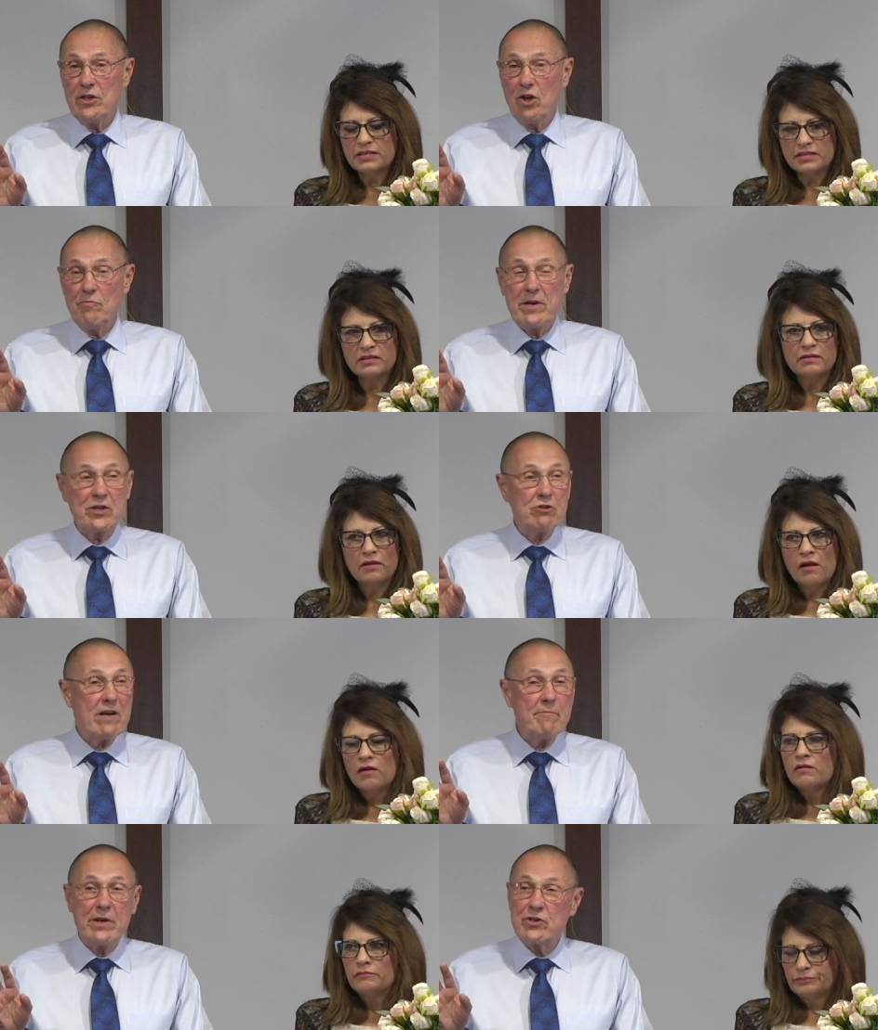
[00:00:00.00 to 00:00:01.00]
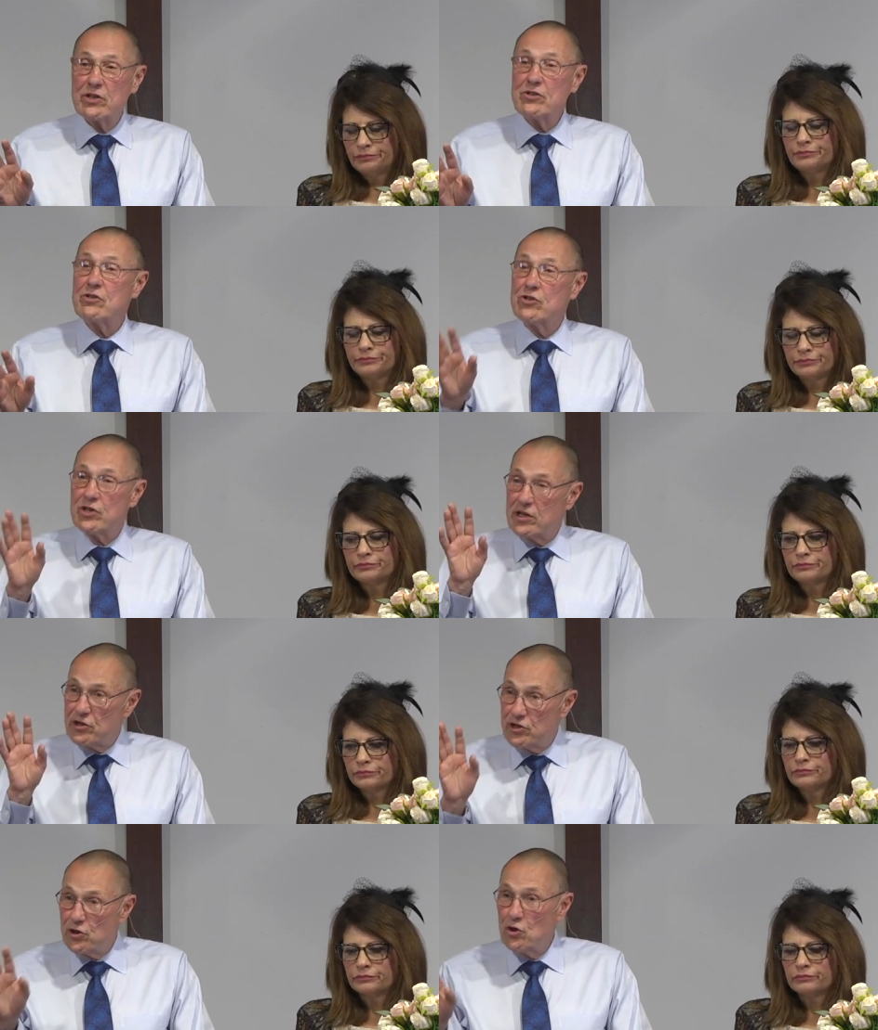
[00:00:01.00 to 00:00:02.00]
Speaker 1: doesn't. Don't be too ambitious.
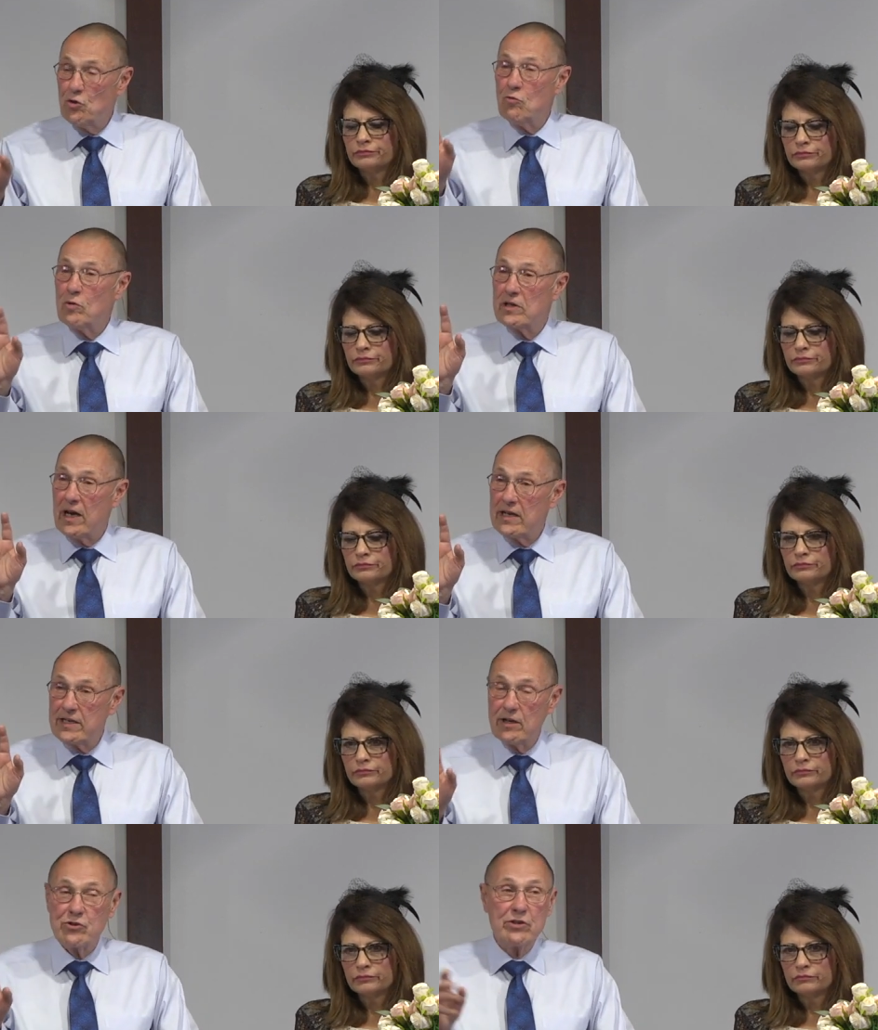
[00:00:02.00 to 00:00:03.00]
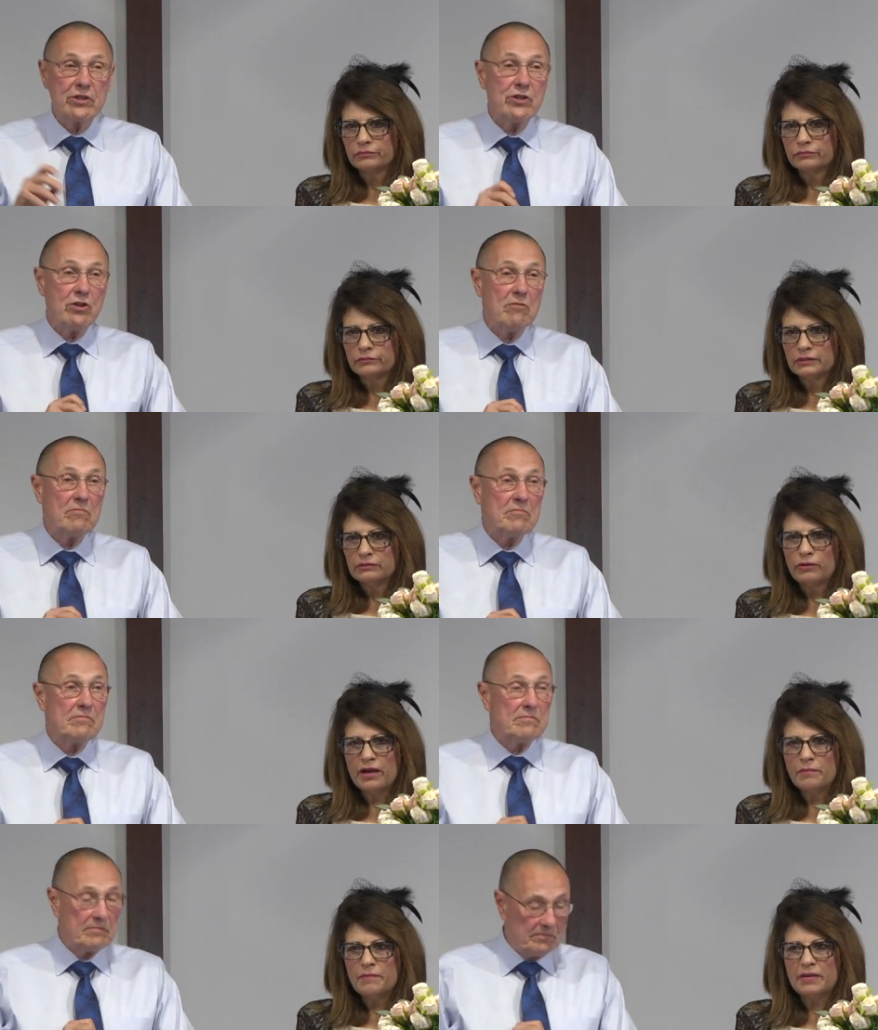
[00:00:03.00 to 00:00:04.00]
Just do what God tells you to do.
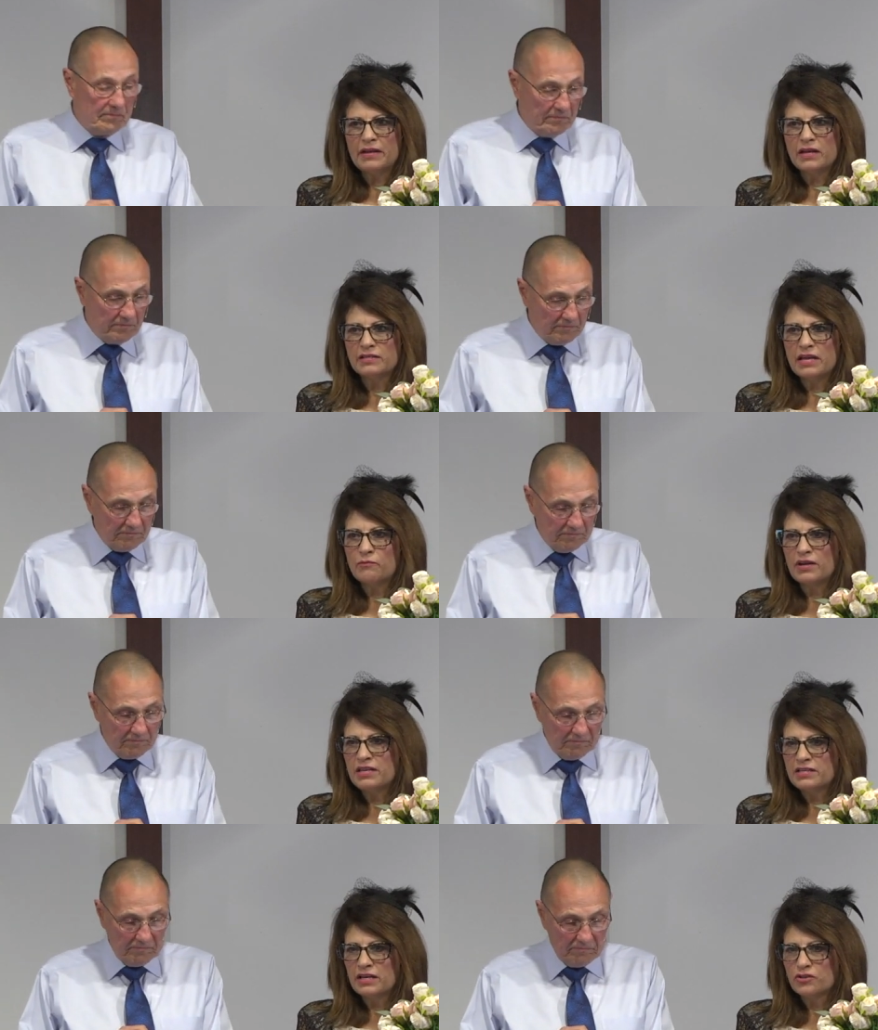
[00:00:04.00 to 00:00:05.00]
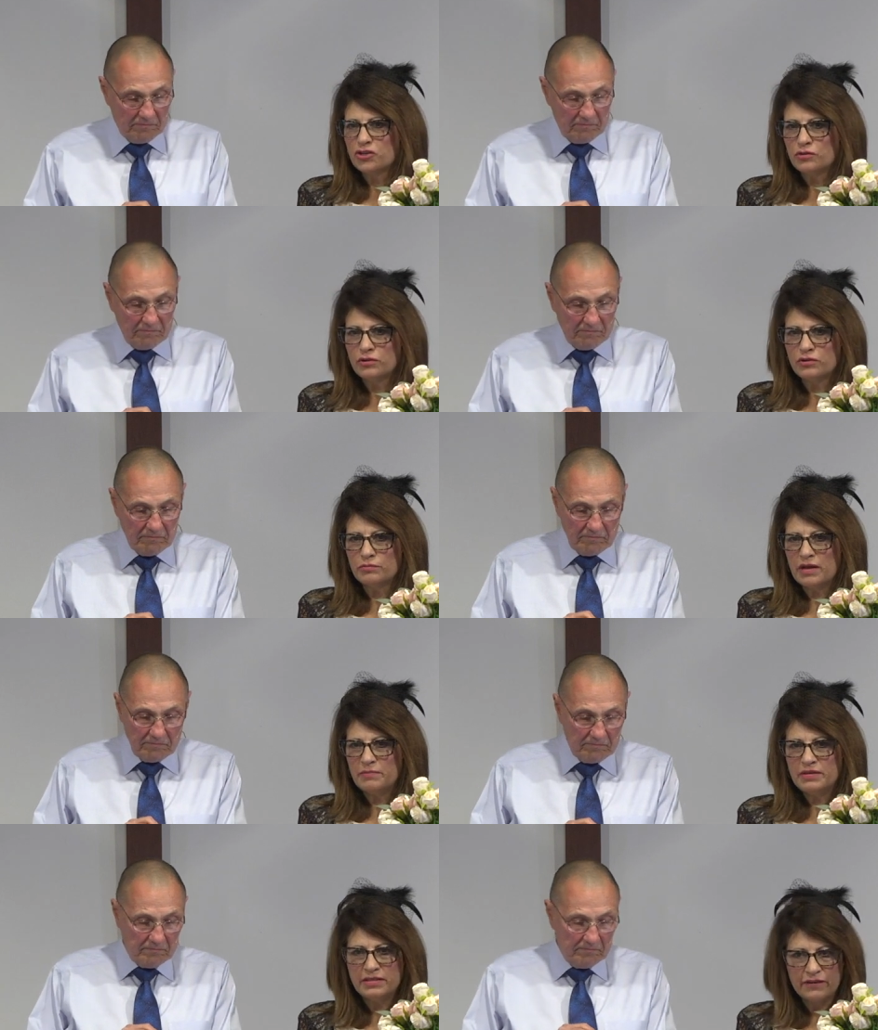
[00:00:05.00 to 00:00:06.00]
Speaker 2: Yeah, because, and what He tells you to do
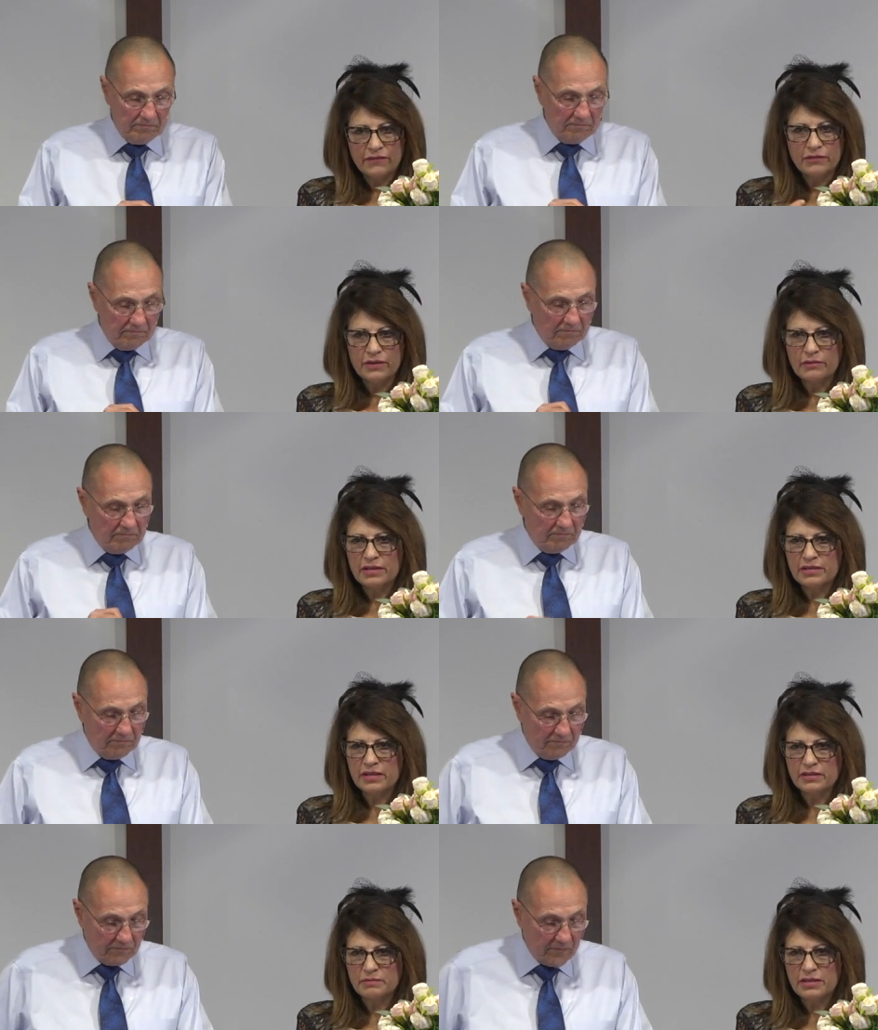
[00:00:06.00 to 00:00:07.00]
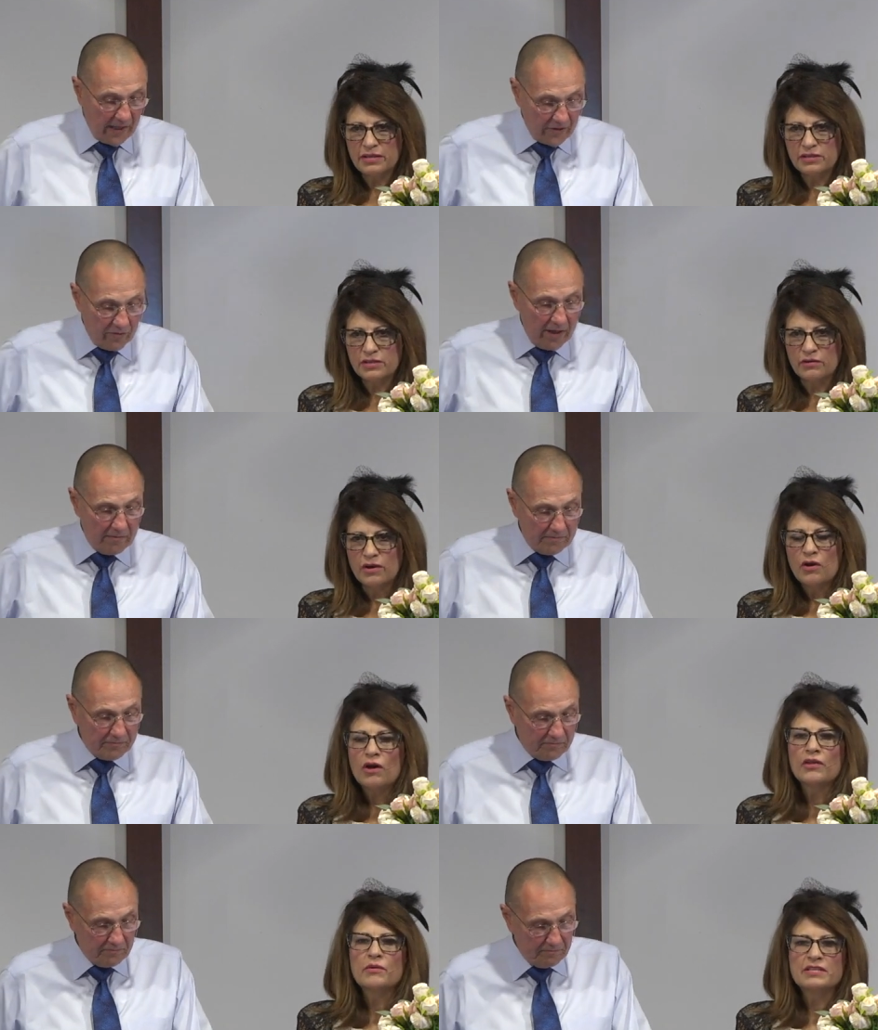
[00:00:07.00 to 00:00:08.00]
might be different than what He tells me to That's do. Right.
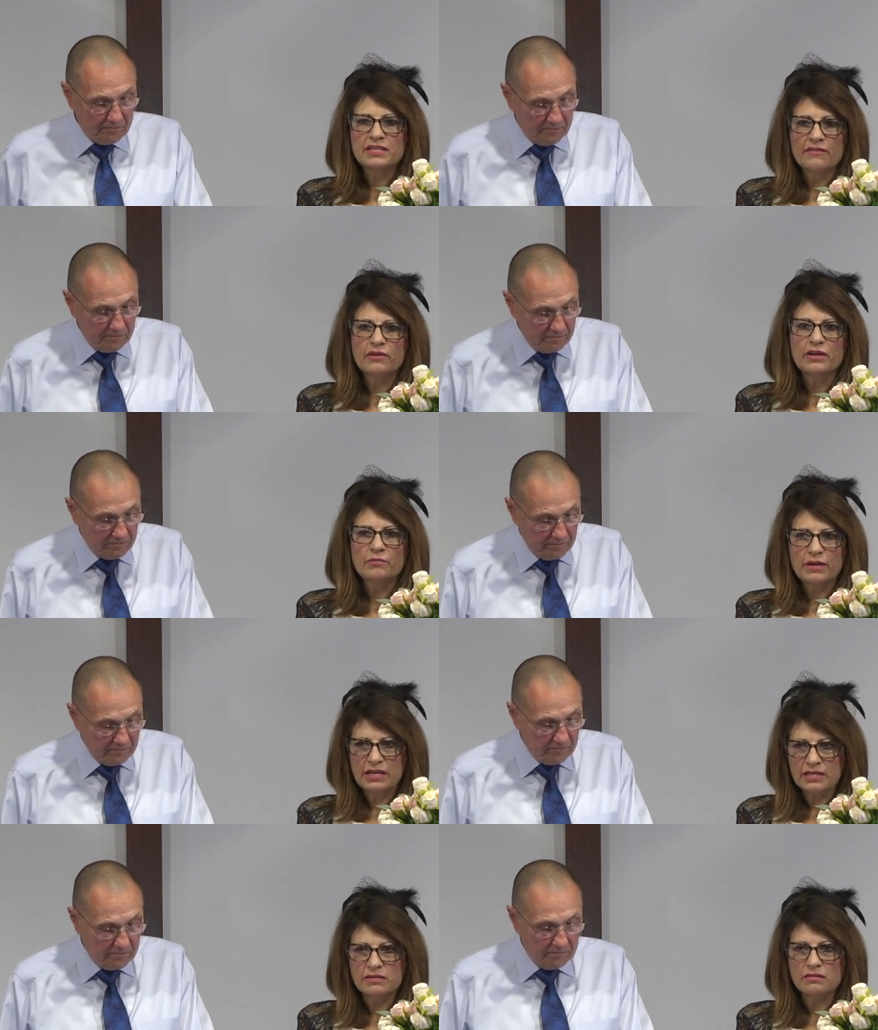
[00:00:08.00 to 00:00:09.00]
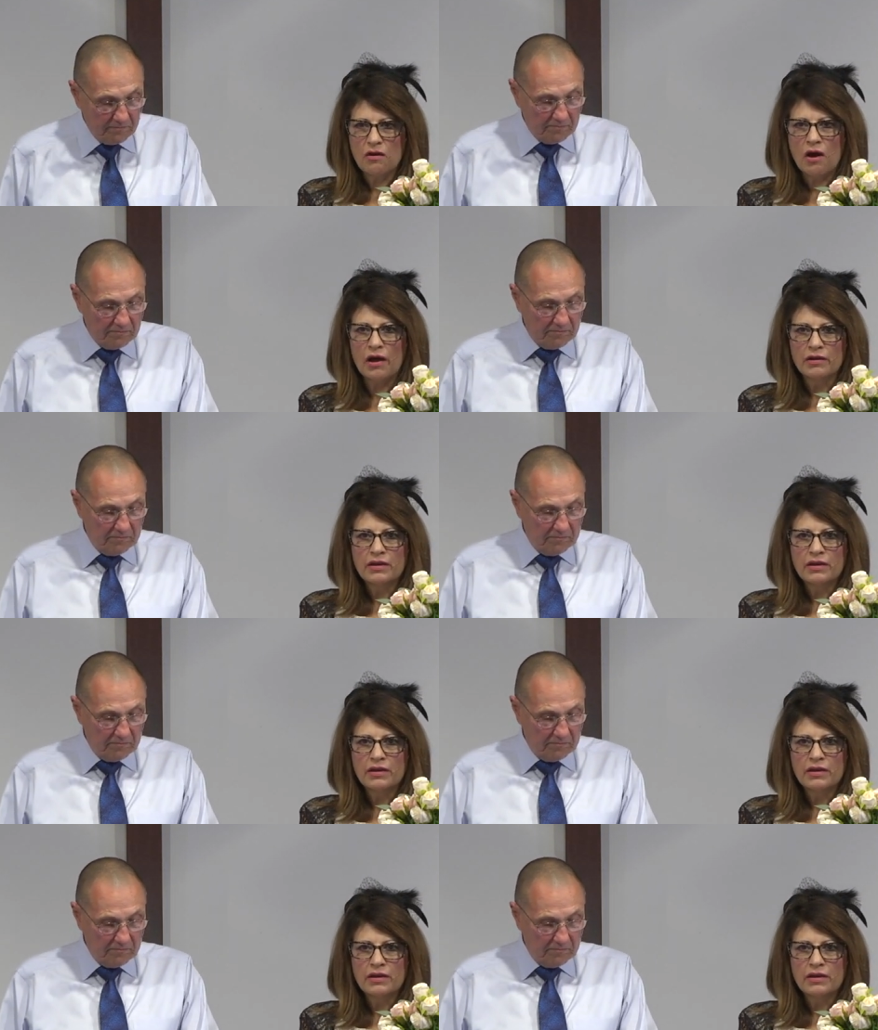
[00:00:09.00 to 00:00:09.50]
Although He's never going to break His law,